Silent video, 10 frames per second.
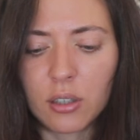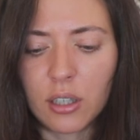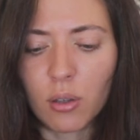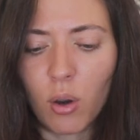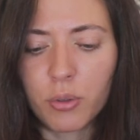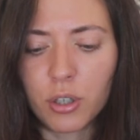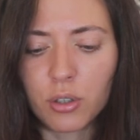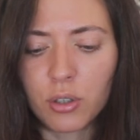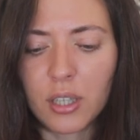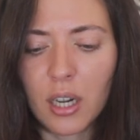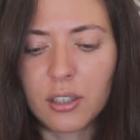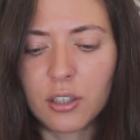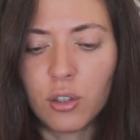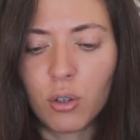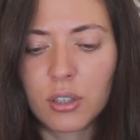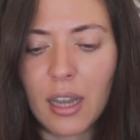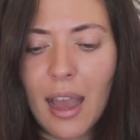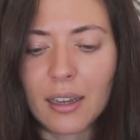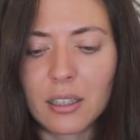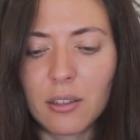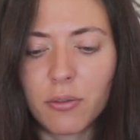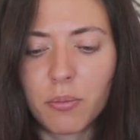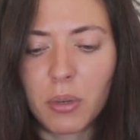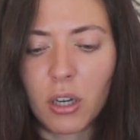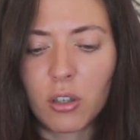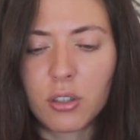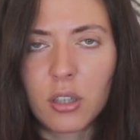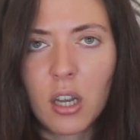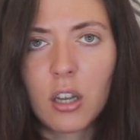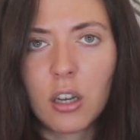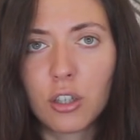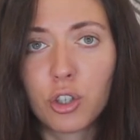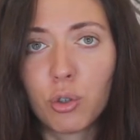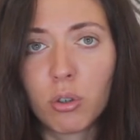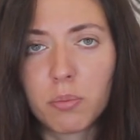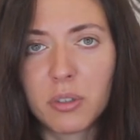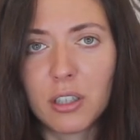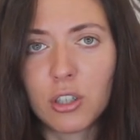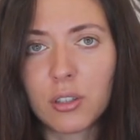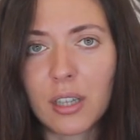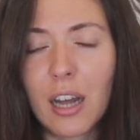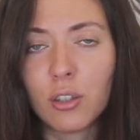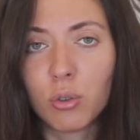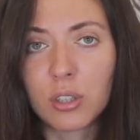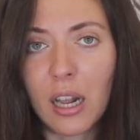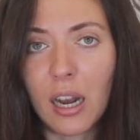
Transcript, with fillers: this option to sell it is not active because uh, short positions are not